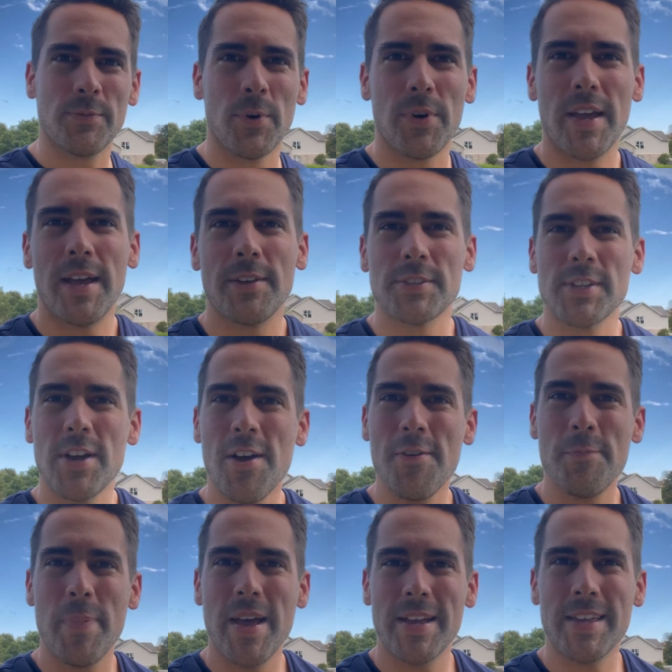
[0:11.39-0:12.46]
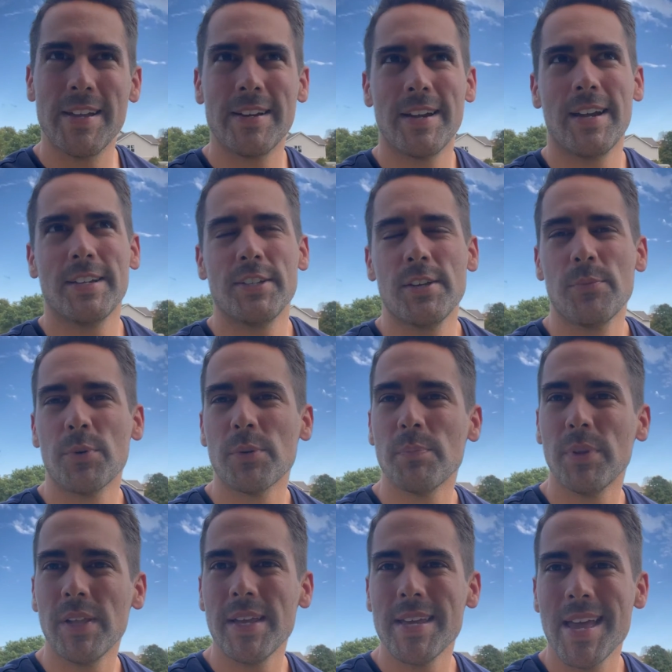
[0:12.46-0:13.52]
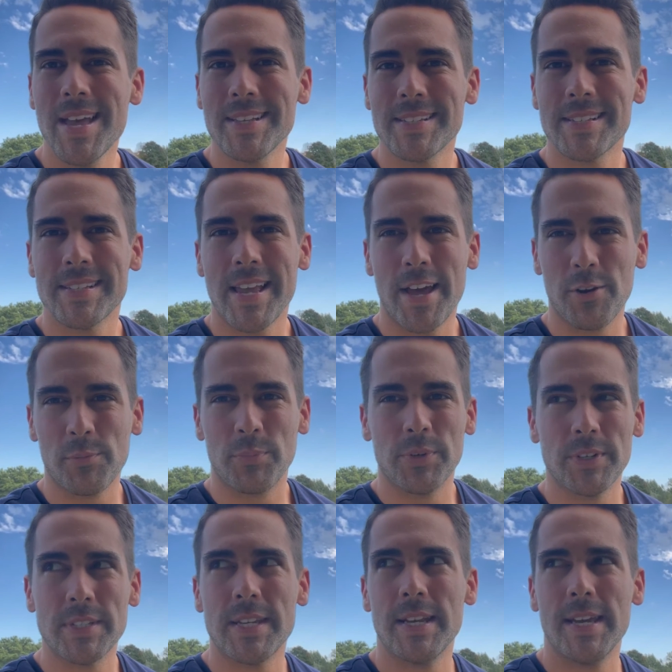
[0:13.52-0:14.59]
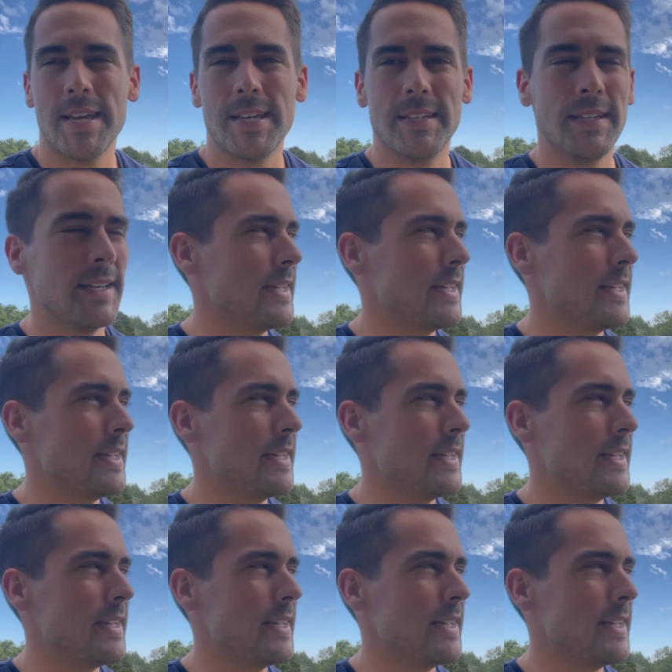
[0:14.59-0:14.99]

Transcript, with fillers: Rhodehouse Golf back here at you. We're playing at Saddlebrook today.